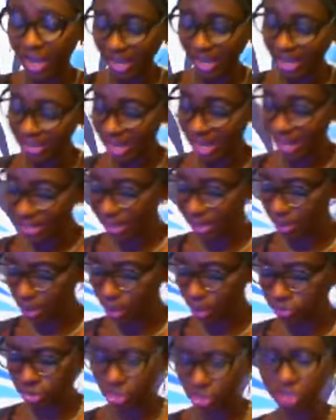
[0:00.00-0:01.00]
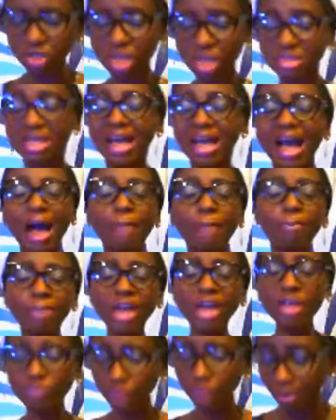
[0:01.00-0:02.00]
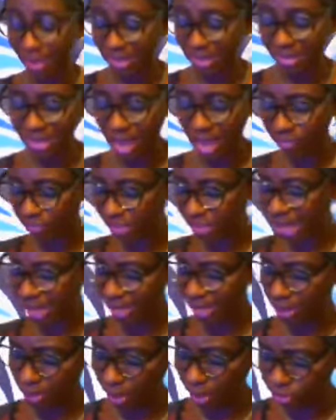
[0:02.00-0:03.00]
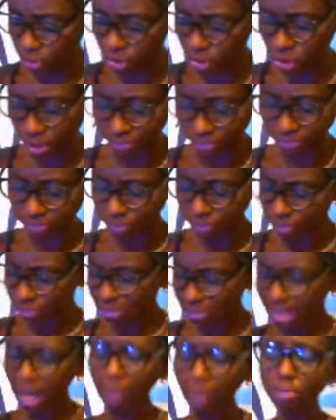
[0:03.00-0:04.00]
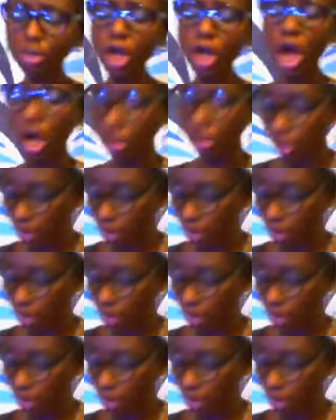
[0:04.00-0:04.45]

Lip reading: in the name of Jesus. I'm praying for myself in the name of Jesus. Blood